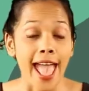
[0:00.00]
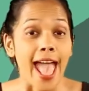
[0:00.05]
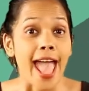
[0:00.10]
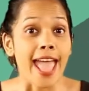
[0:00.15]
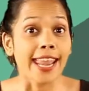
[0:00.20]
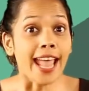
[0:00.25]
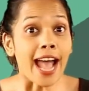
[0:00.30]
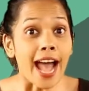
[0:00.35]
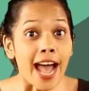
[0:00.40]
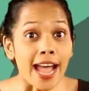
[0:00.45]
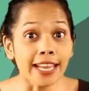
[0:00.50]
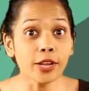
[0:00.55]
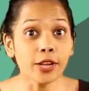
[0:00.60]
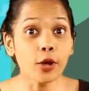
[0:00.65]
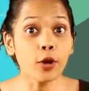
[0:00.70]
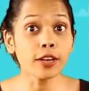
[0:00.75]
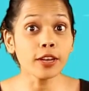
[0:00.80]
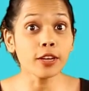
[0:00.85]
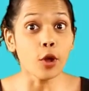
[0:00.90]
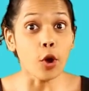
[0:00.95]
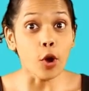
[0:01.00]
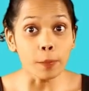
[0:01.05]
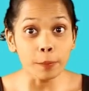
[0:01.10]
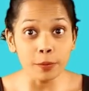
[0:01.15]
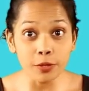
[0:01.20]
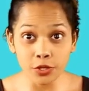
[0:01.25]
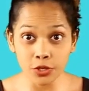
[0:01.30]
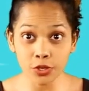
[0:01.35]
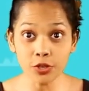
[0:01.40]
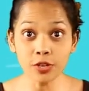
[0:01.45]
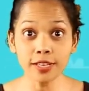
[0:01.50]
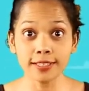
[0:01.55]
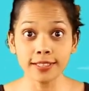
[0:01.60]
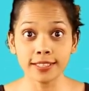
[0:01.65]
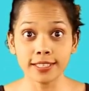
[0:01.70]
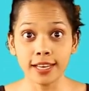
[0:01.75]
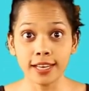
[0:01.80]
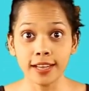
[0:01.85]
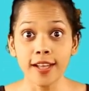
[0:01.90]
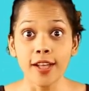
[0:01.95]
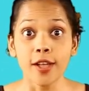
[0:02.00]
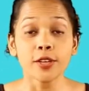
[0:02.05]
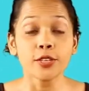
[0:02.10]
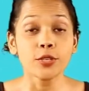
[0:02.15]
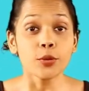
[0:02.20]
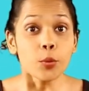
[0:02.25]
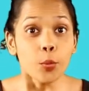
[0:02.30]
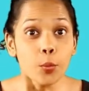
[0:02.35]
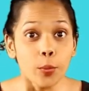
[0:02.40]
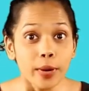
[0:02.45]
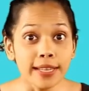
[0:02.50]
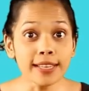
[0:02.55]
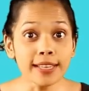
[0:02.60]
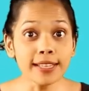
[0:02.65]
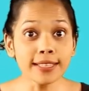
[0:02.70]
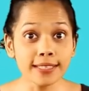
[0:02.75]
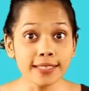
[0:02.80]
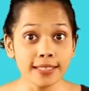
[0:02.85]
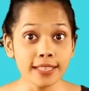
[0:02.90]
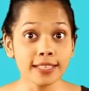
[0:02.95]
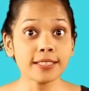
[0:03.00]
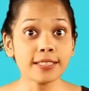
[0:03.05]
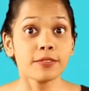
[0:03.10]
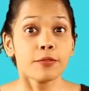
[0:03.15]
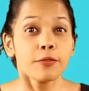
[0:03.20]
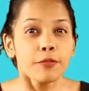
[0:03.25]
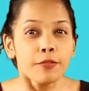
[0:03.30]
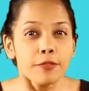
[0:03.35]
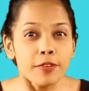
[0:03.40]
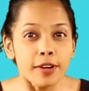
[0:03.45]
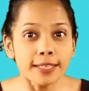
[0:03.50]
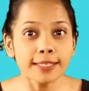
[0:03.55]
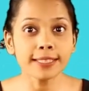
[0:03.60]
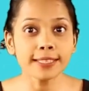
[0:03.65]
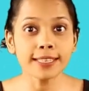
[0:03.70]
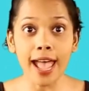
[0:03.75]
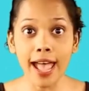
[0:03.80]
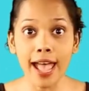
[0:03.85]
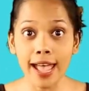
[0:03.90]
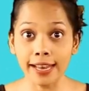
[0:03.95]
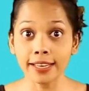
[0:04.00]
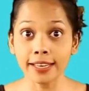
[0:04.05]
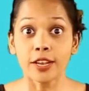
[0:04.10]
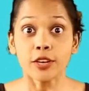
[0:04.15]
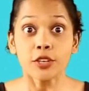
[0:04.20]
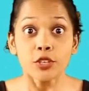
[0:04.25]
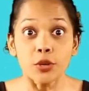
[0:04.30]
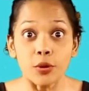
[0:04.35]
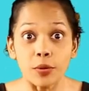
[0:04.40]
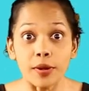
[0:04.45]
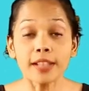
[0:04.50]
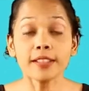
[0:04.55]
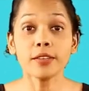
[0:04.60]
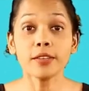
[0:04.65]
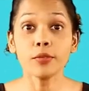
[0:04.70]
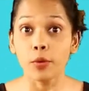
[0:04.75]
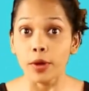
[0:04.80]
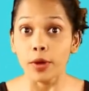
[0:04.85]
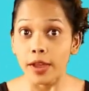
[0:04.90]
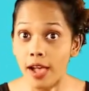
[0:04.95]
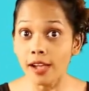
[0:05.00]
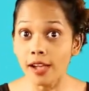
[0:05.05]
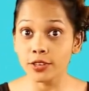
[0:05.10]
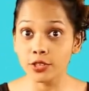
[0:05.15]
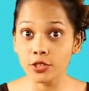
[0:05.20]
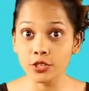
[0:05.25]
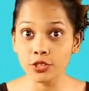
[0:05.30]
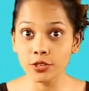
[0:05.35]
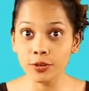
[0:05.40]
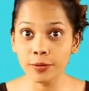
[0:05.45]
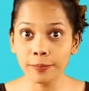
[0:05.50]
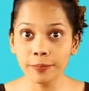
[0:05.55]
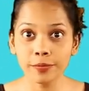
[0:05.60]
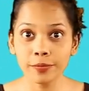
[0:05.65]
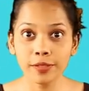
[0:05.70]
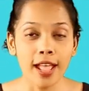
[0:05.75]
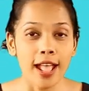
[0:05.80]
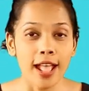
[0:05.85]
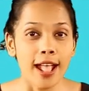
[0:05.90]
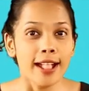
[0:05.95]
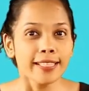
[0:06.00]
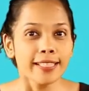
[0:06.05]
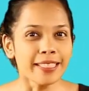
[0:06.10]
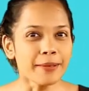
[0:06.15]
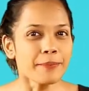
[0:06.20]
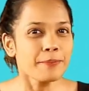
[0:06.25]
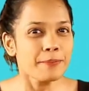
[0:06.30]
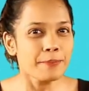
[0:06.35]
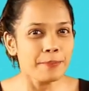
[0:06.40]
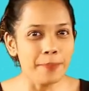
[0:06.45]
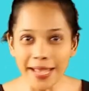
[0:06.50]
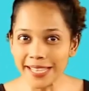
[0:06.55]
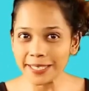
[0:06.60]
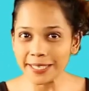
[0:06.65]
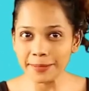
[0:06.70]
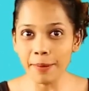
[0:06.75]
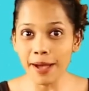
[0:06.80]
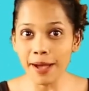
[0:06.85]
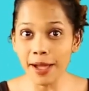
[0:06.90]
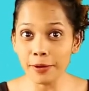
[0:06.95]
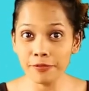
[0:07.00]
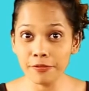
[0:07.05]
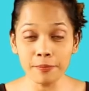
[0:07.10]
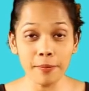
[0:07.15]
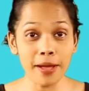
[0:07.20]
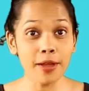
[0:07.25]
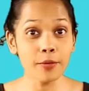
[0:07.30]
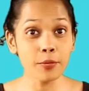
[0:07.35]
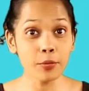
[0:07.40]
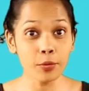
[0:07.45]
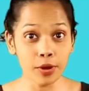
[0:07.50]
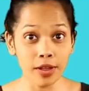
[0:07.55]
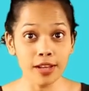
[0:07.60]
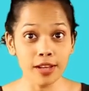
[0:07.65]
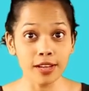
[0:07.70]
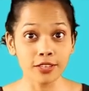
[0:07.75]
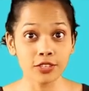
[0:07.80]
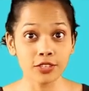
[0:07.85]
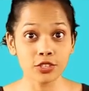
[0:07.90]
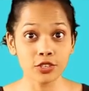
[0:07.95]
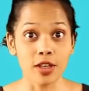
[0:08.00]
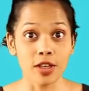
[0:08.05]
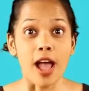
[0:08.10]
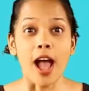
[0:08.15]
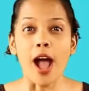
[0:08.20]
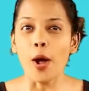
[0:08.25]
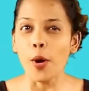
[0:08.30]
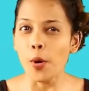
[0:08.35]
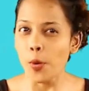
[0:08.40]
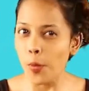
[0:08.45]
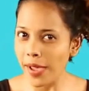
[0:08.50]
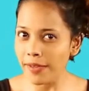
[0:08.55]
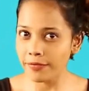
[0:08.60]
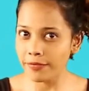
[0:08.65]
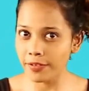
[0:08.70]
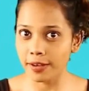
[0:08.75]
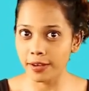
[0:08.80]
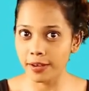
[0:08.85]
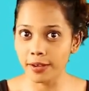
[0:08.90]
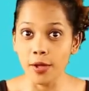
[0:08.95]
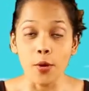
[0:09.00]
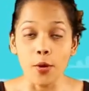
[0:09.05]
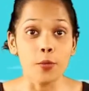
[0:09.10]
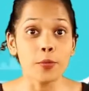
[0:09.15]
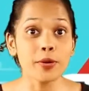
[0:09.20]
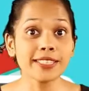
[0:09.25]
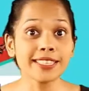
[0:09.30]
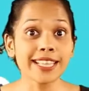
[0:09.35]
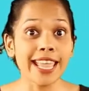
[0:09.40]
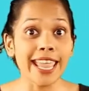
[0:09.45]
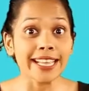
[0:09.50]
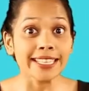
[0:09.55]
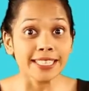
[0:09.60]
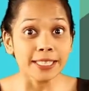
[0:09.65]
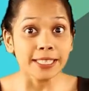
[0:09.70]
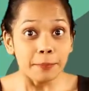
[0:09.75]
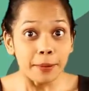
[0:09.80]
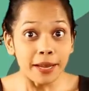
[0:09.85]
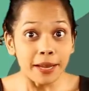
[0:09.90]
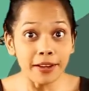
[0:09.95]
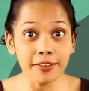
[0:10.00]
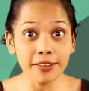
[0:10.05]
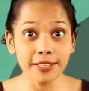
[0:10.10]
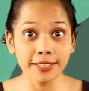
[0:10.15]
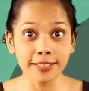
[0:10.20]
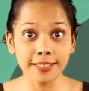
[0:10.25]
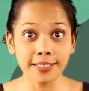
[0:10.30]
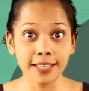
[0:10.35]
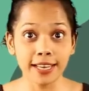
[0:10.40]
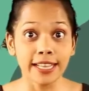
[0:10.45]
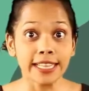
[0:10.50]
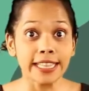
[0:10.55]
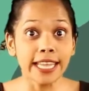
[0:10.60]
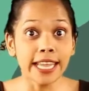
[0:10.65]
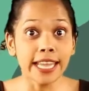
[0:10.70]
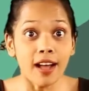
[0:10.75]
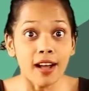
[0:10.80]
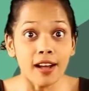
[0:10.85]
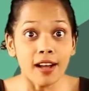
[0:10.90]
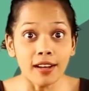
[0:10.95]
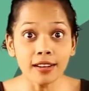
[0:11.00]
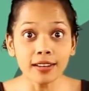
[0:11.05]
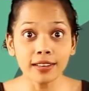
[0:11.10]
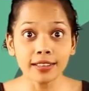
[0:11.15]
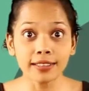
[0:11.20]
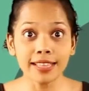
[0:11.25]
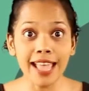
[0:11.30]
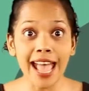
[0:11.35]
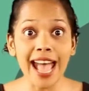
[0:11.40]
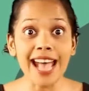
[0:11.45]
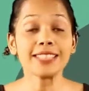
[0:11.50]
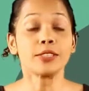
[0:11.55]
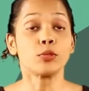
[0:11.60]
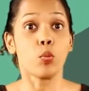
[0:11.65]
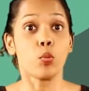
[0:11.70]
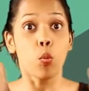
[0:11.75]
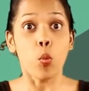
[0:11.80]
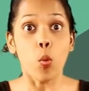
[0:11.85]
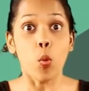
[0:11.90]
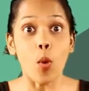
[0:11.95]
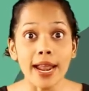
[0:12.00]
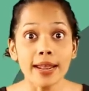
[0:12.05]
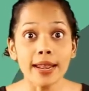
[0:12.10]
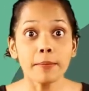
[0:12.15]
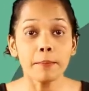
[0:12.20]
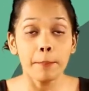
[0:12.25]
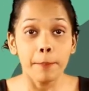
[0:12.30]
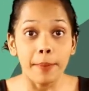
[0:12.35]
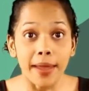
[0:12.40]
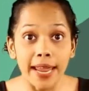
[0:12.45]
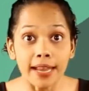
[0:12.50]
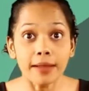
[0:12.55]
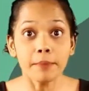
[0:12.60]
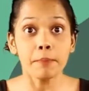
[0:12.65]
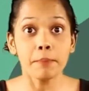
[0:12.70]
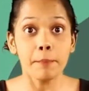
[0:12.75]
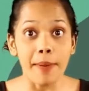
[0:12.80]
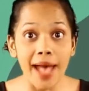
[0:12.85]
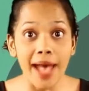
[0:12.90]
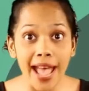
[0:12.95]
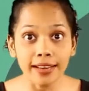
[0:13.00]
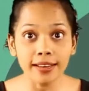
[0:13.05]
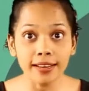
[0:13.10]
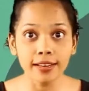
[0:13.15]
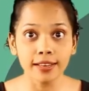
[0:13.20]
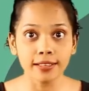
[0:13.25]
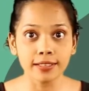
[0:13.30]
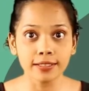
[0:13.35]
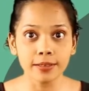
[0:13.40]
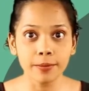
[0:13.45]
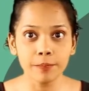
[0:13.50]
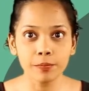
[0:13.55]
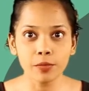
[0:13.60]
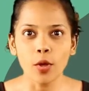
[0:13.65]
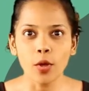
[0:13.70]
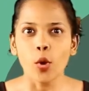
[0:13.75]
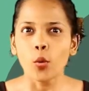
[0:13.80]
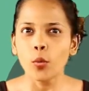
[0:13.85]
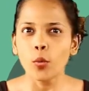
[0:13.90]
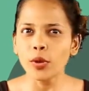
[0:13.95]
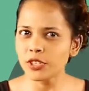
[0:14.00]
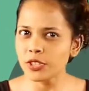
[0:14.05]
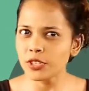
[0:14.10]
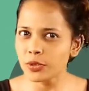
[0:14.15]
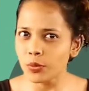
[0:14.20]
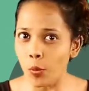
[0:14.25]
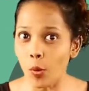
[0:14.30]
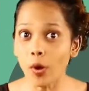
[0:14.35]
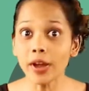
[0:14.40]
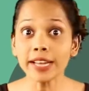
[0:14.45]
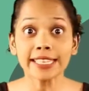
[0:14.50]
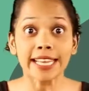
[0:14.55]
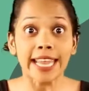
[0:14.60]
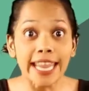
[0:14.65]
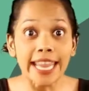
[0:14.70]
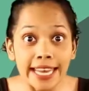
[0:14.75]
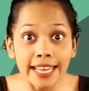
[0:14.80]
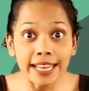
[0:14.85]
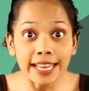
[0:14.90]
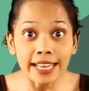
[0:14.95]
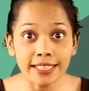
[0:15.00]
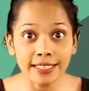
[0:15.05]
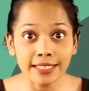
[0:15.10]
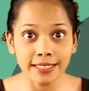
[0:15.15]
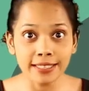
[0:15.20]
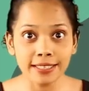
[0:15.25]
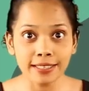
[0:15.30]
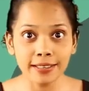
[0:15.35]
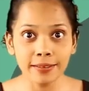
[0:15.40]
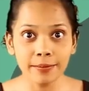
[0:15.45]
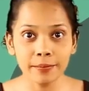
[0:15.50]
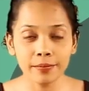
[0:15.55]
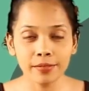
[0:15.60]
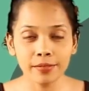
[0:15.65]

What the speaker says: And I got an opportunity to witness this firsthand during the voyage. The best part of my voyage, however, was experiencing the Earth as one big magnet, which is what it is.